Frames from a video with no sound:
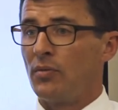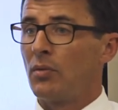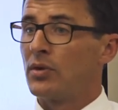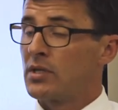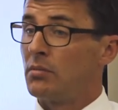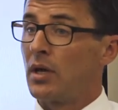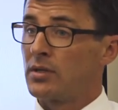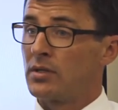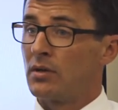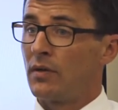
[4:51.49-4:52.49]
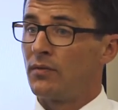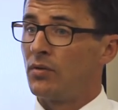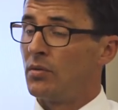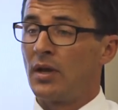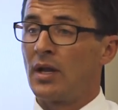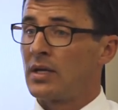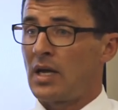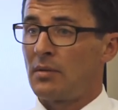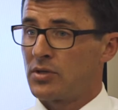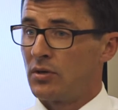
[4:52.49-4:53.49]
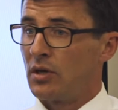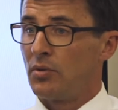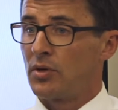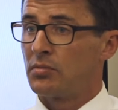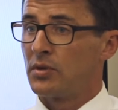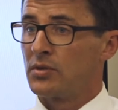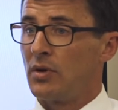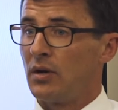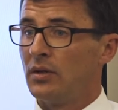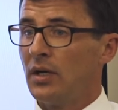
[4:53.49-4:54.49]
They want somebody else to do that for them, and that's absolutely possible as well.